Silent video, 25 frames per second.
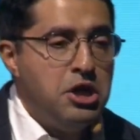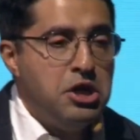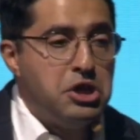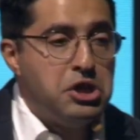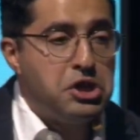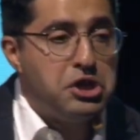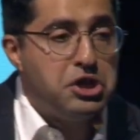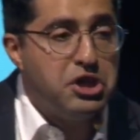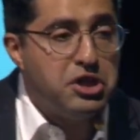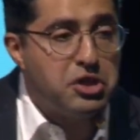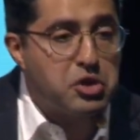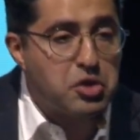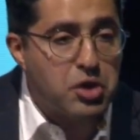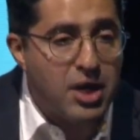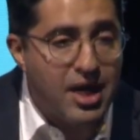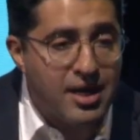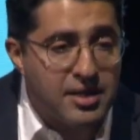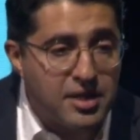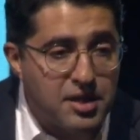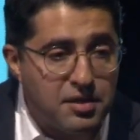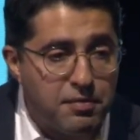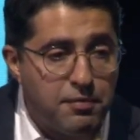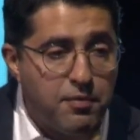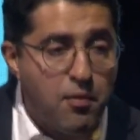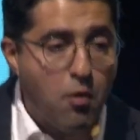She
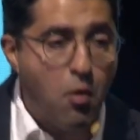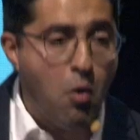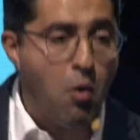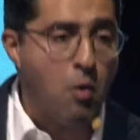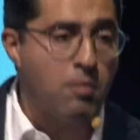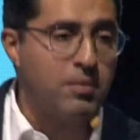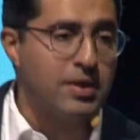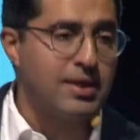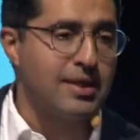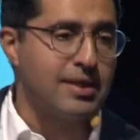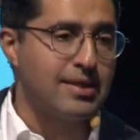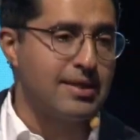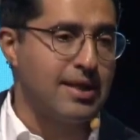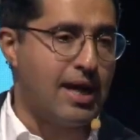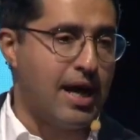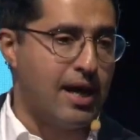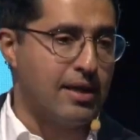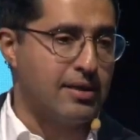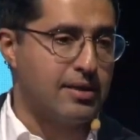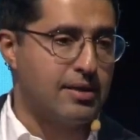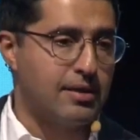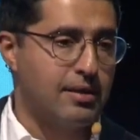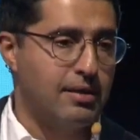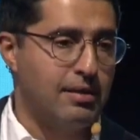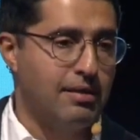transformed the
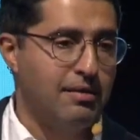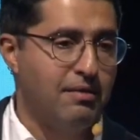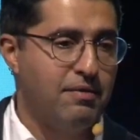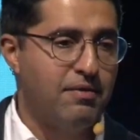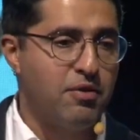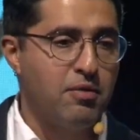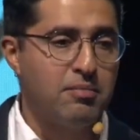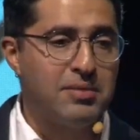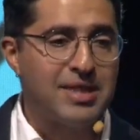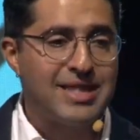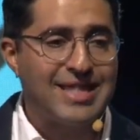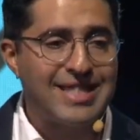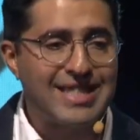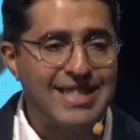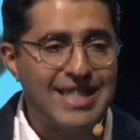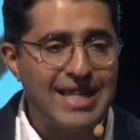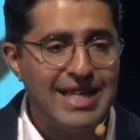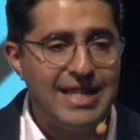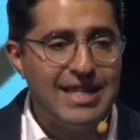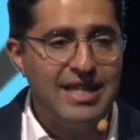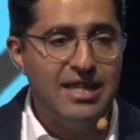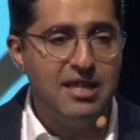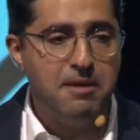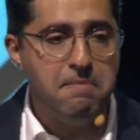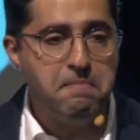task from a
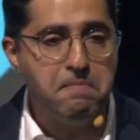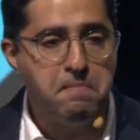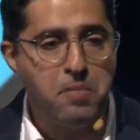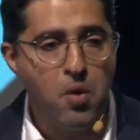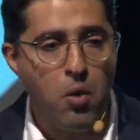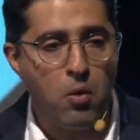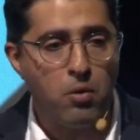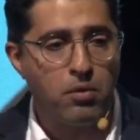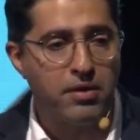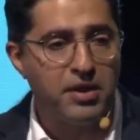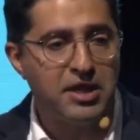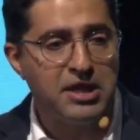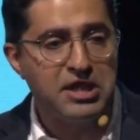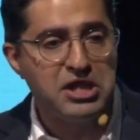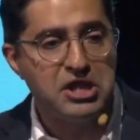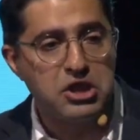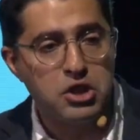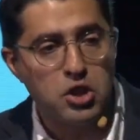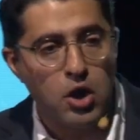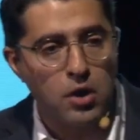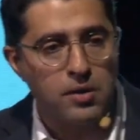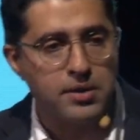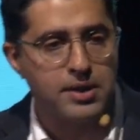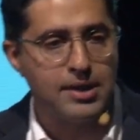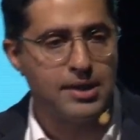silly, boring,
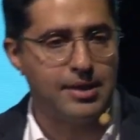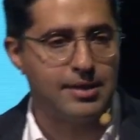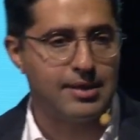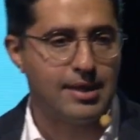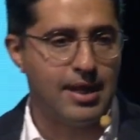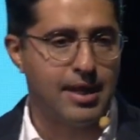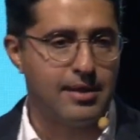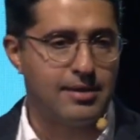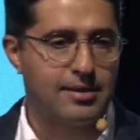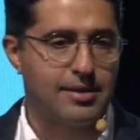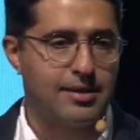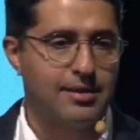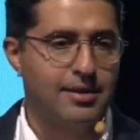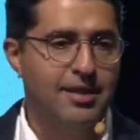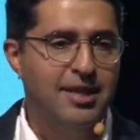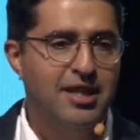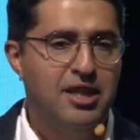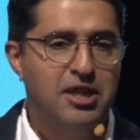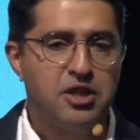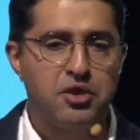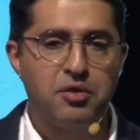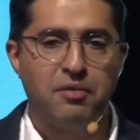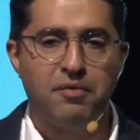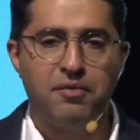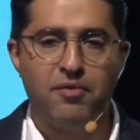dozy task
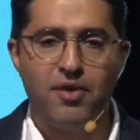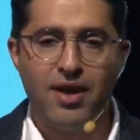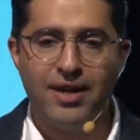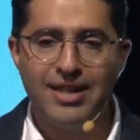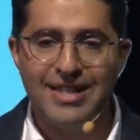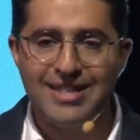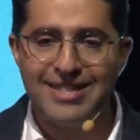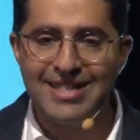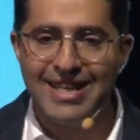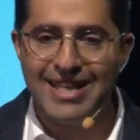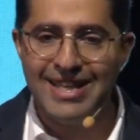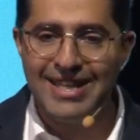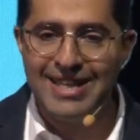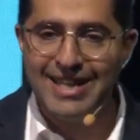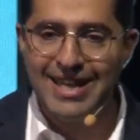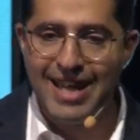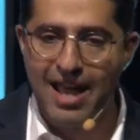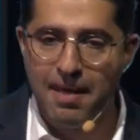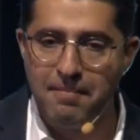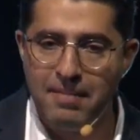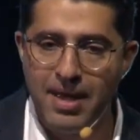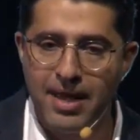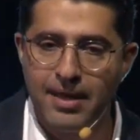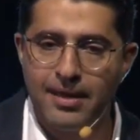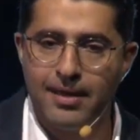to a very
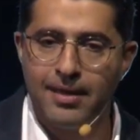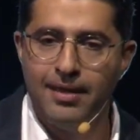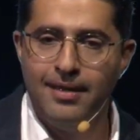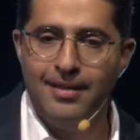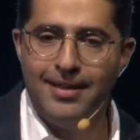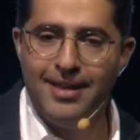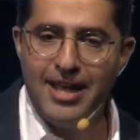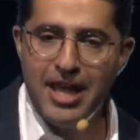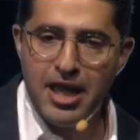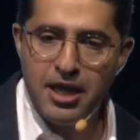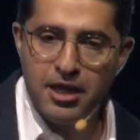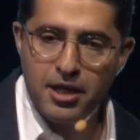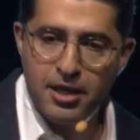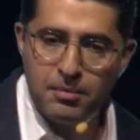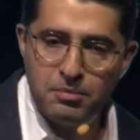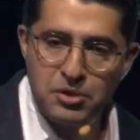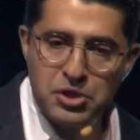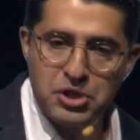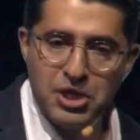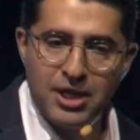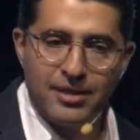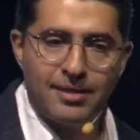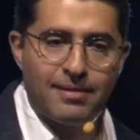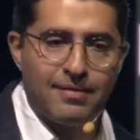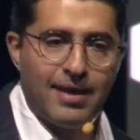dynamic,
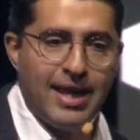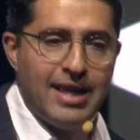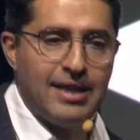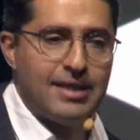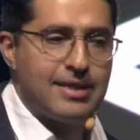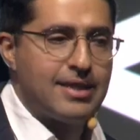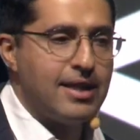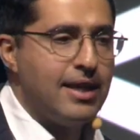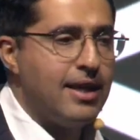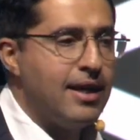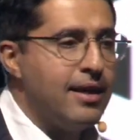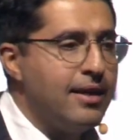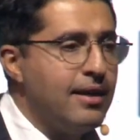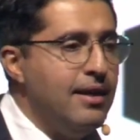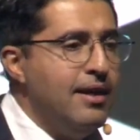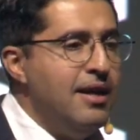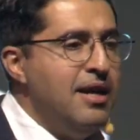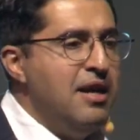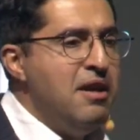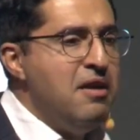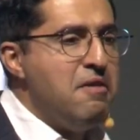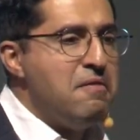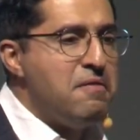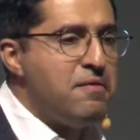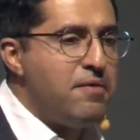income-generating,
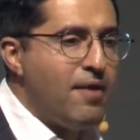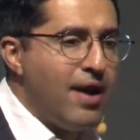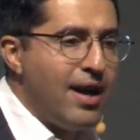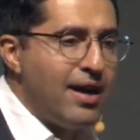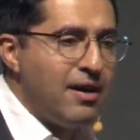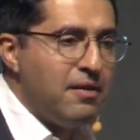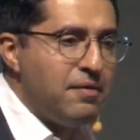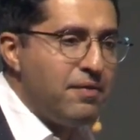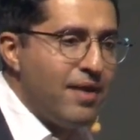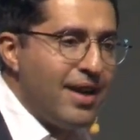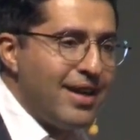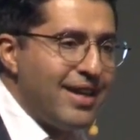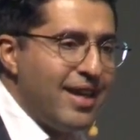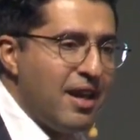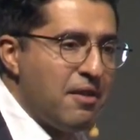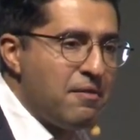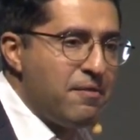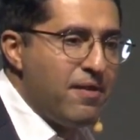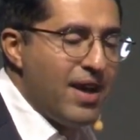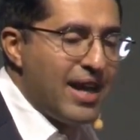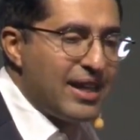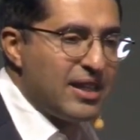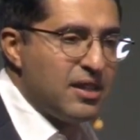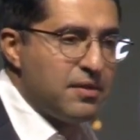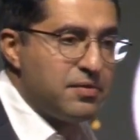very, very
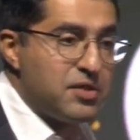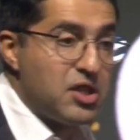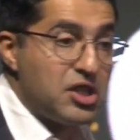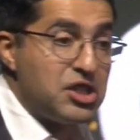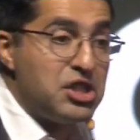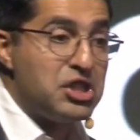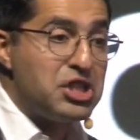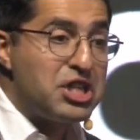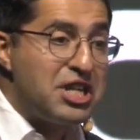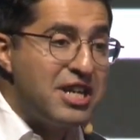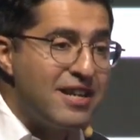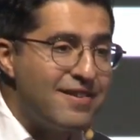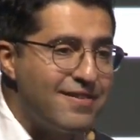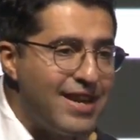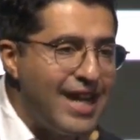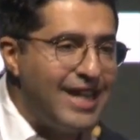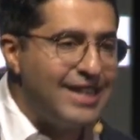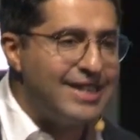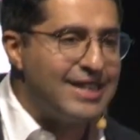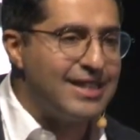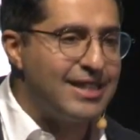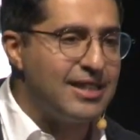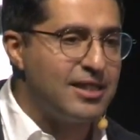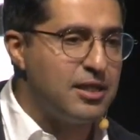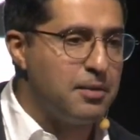effective task. She
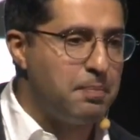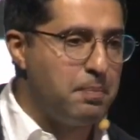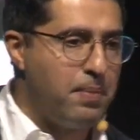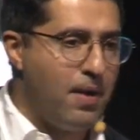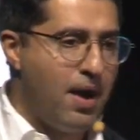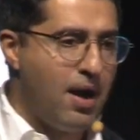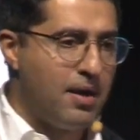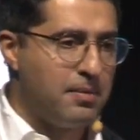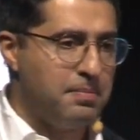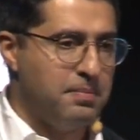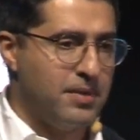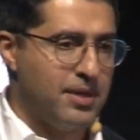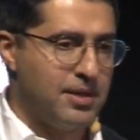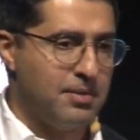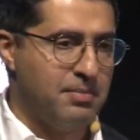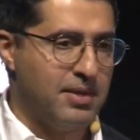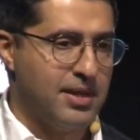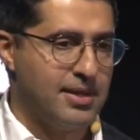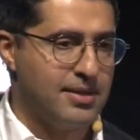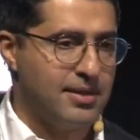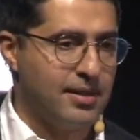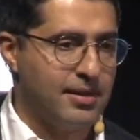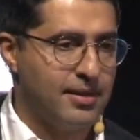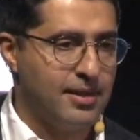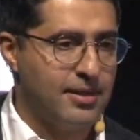created a department
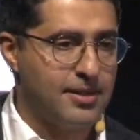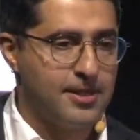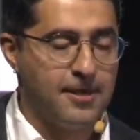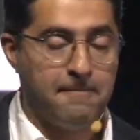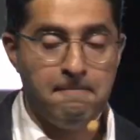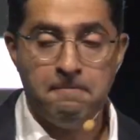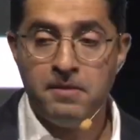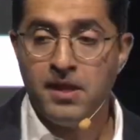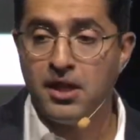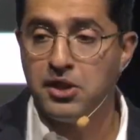based on this.